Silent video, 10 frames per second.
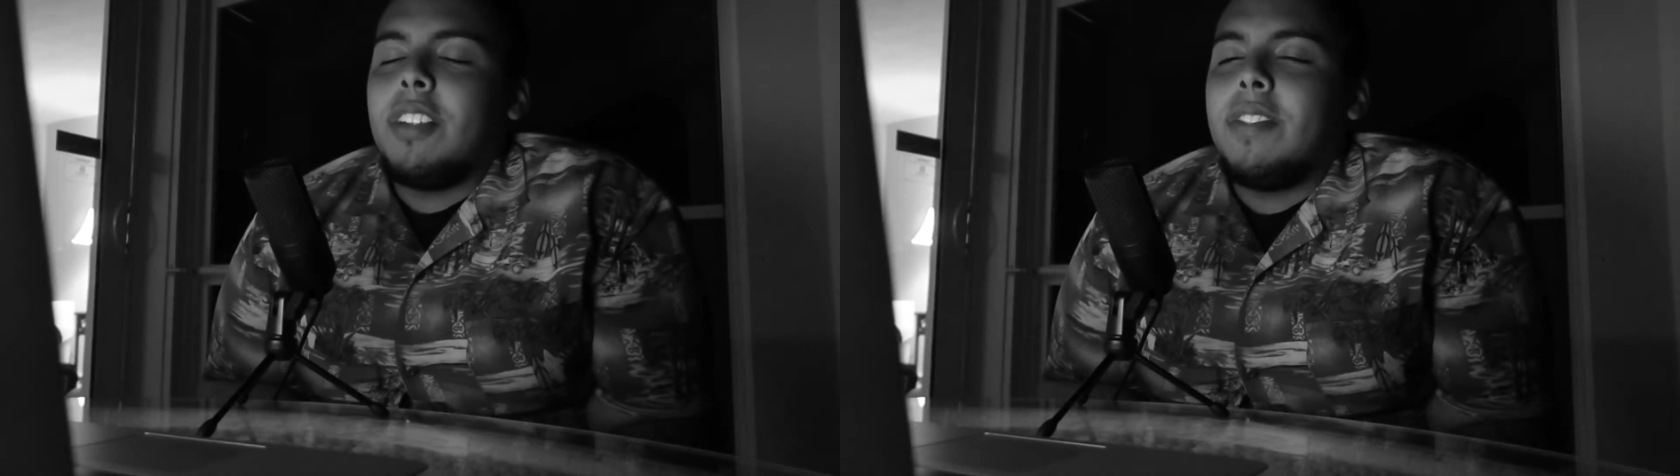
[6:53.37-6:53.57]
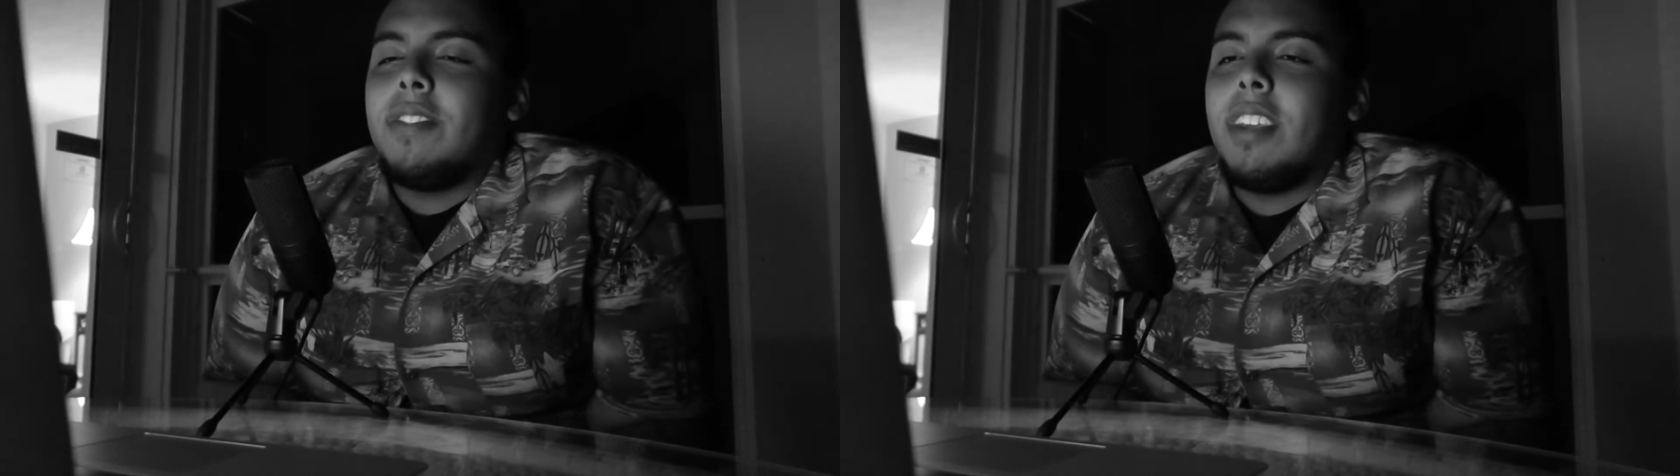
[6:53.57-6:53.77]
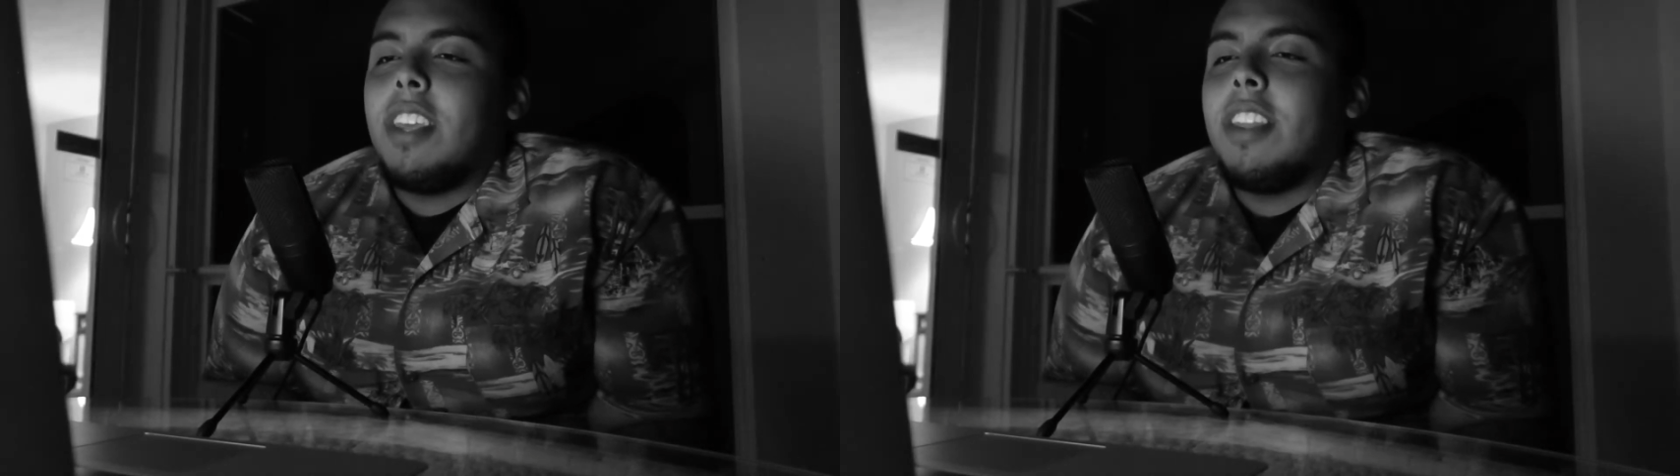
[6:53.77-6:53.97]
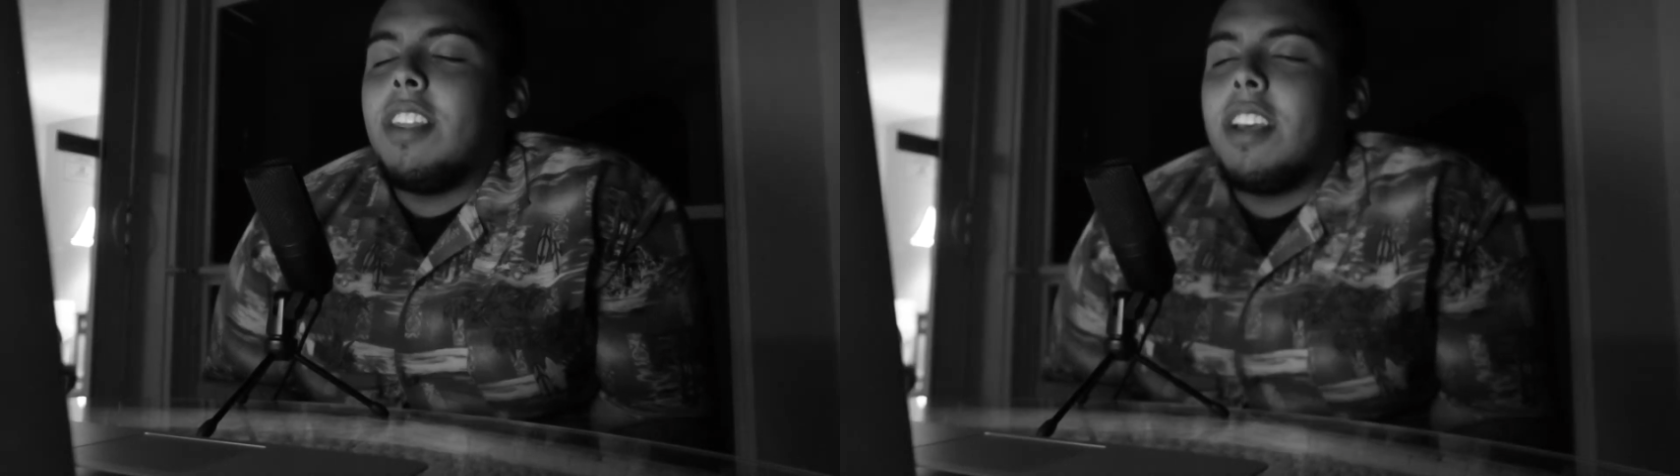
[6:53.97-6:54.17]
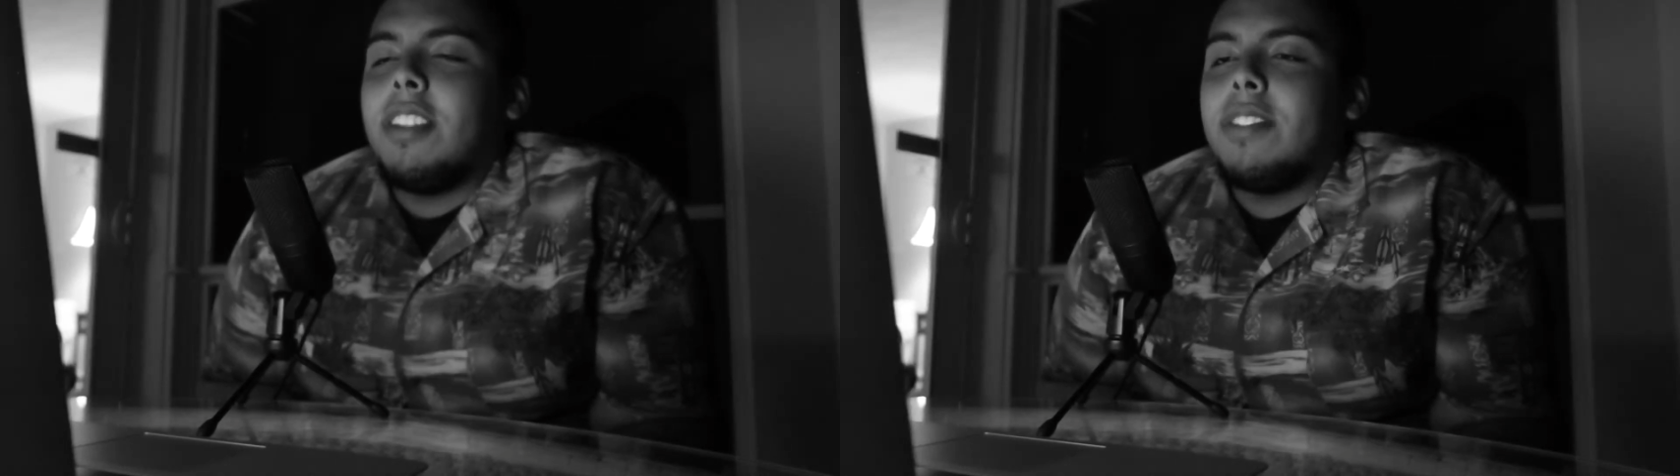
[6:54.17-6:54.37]
insane
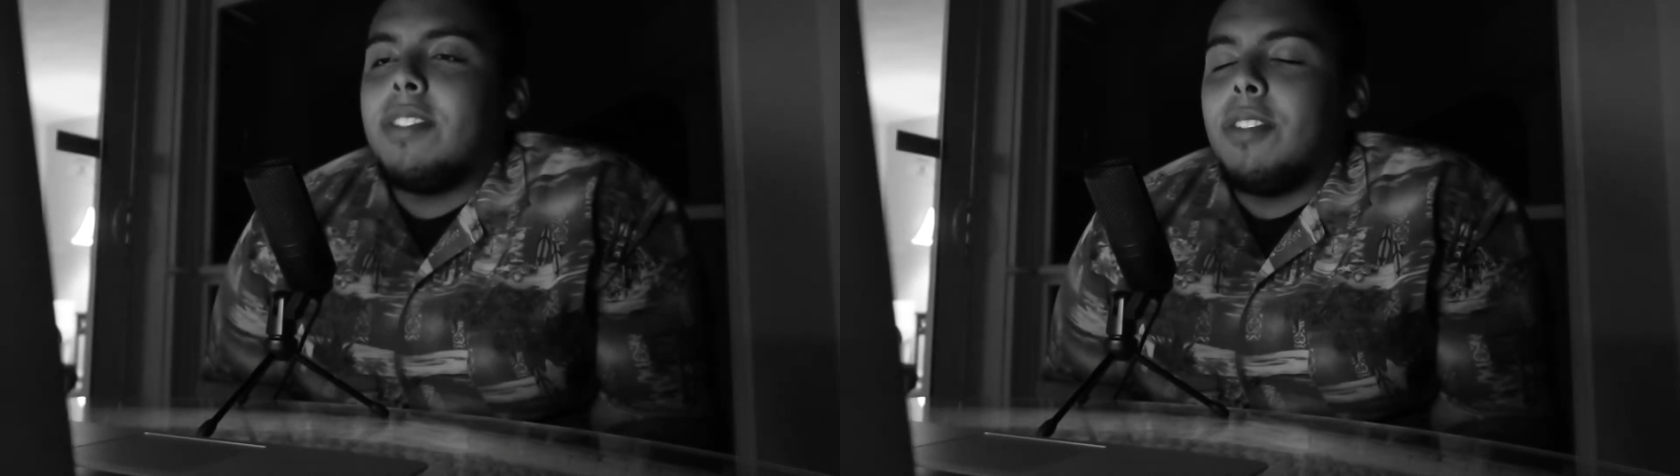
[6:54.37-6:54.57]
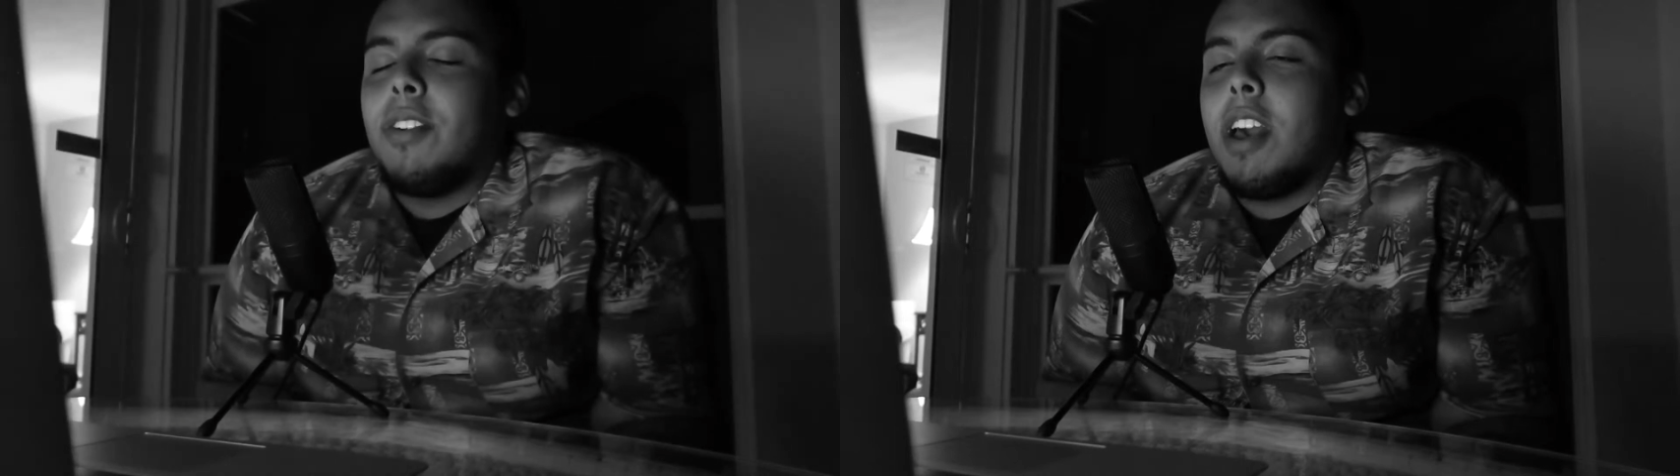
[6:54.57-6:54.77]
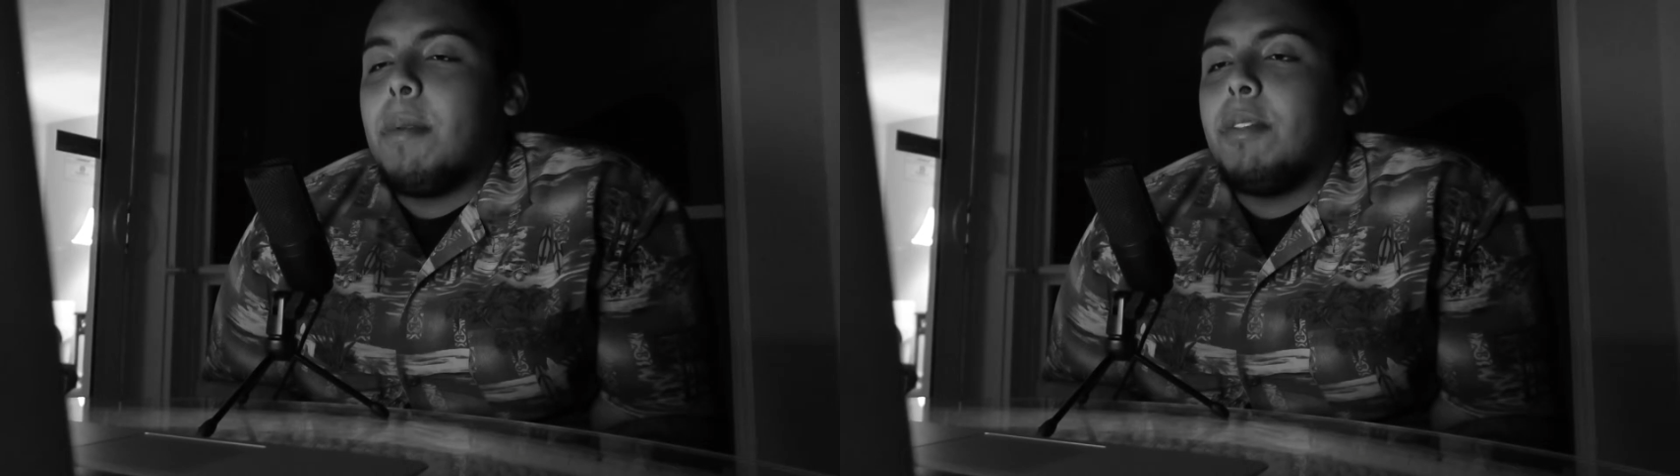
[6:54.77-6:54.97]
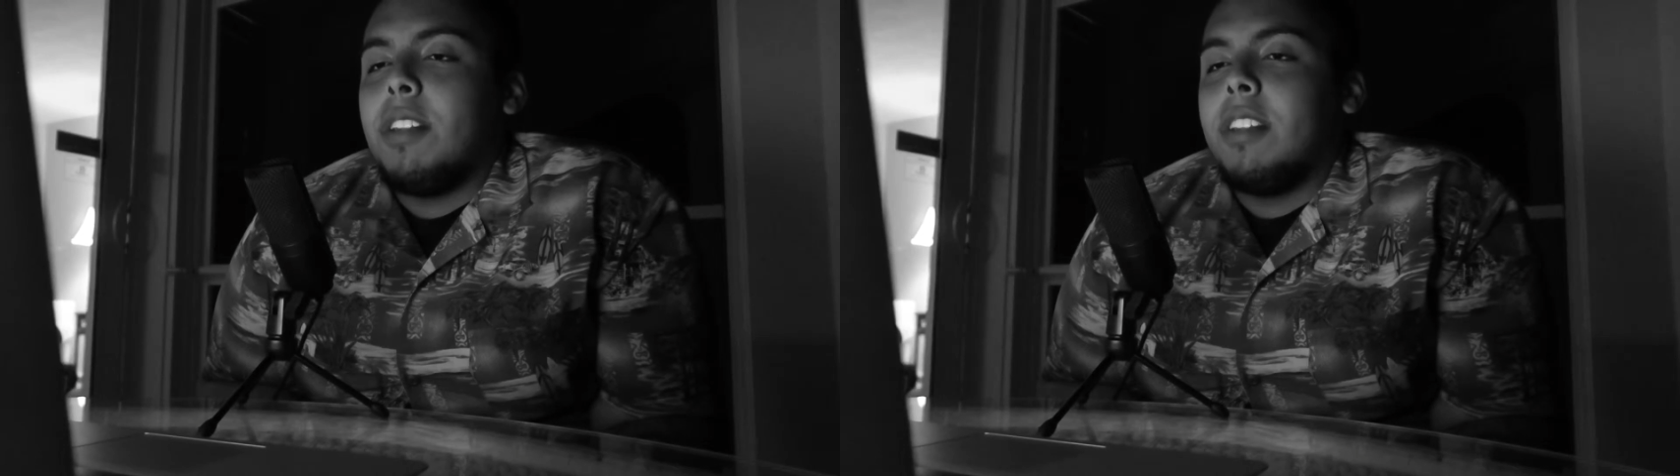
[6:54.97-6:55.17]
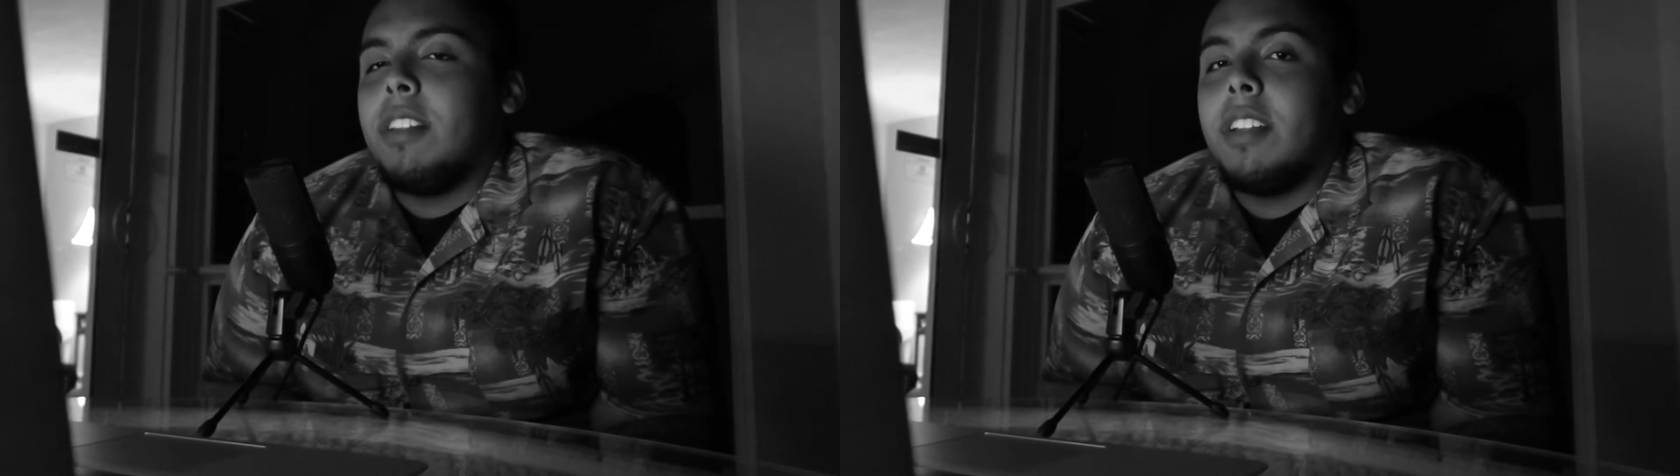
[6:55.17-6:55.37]
that that's still
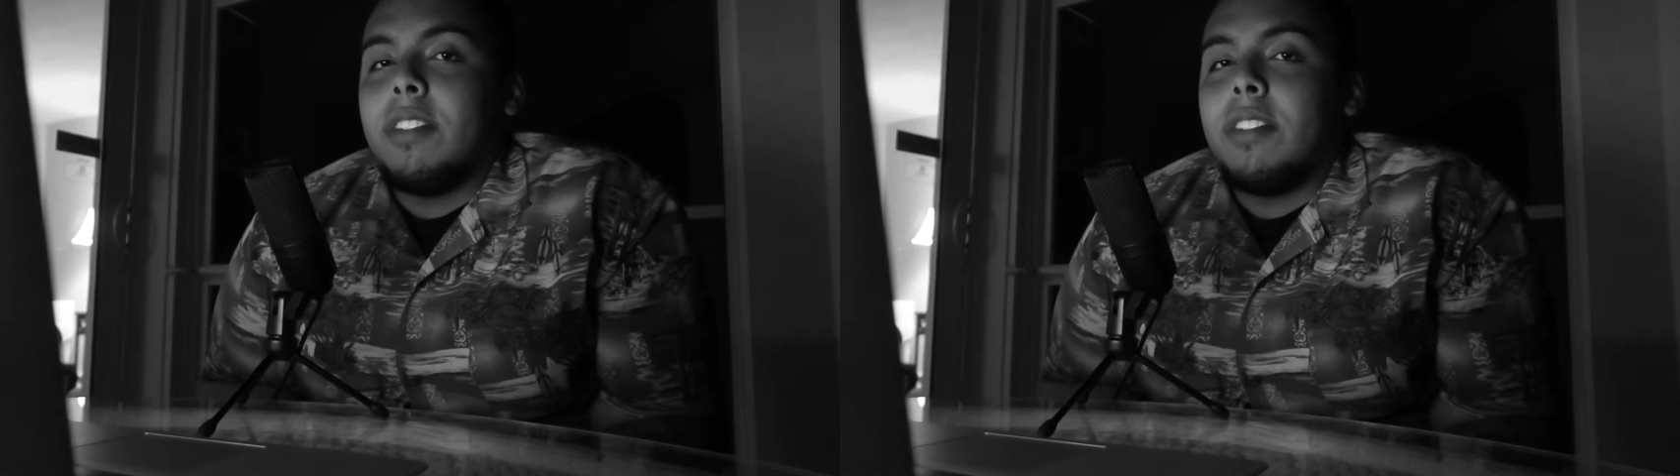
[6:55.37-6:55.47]
happening,